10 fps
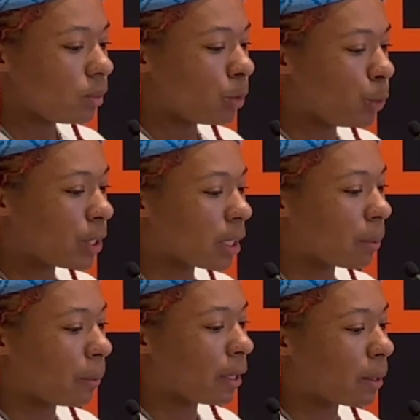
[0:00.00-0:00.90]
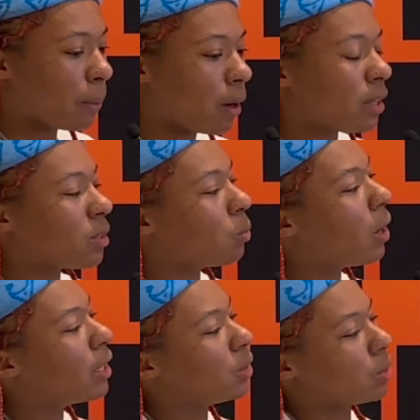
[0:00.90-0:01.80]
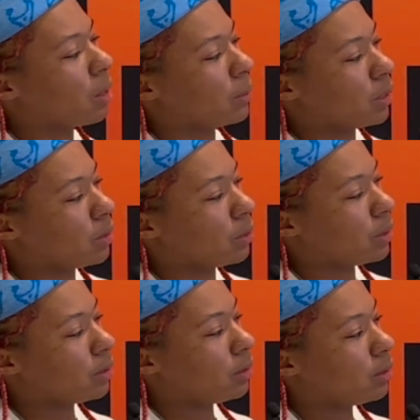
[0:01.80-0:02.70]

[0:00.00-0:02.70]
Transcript: You take a break, pause. Why don't I want to do it?